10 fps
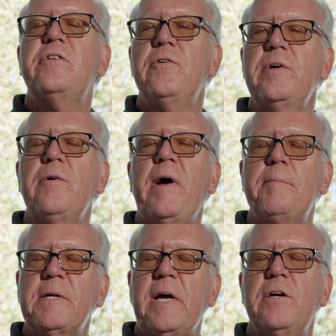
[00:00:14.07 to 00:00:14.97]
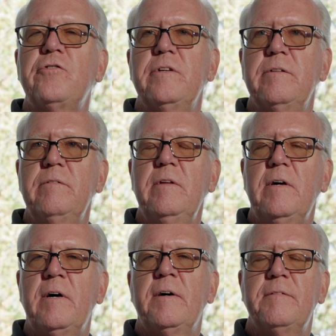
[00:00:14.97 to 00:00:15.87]
exterior
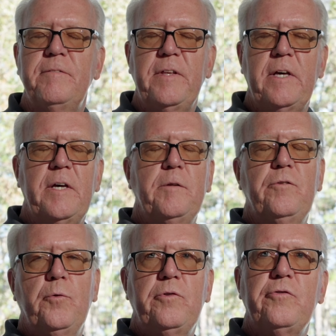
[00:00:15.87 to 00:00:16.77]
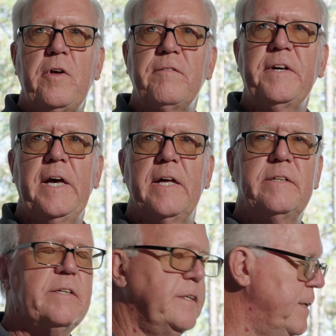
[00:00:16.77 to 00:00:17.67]
application of the do-it-yourself
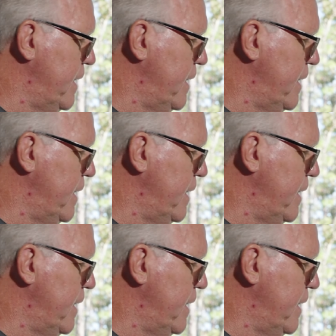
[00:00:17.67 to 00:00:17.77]
kit.